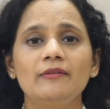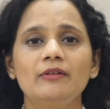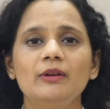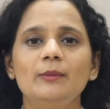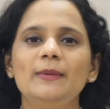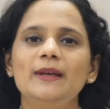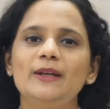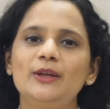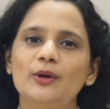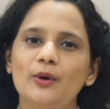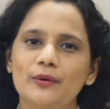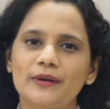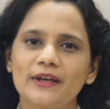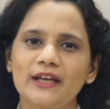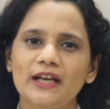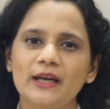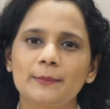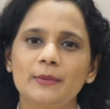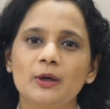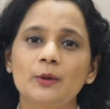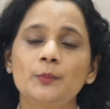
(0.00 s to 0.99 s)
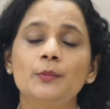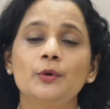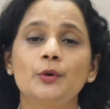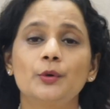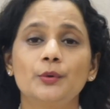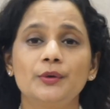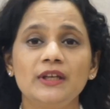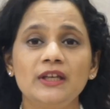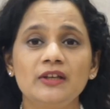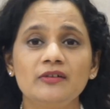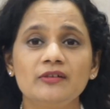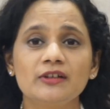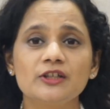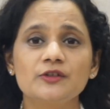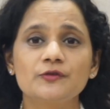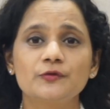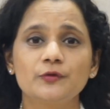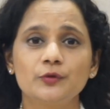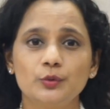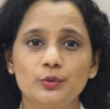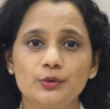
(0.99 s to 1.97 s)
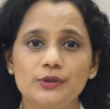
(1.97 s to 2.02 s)
I will be talking about protein-rich
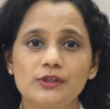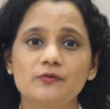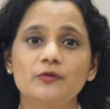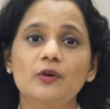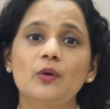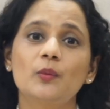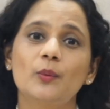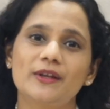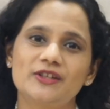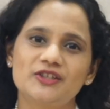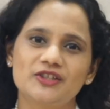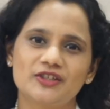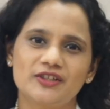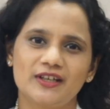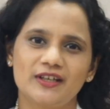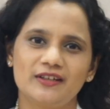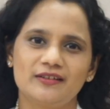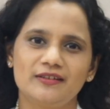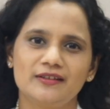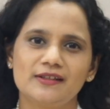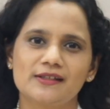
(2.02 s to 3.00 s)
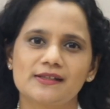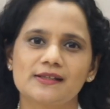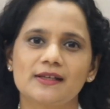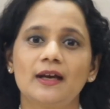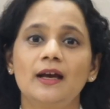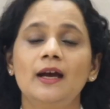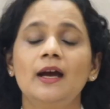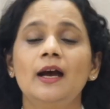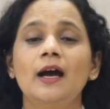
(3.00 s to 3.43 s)
foods for vegetarians,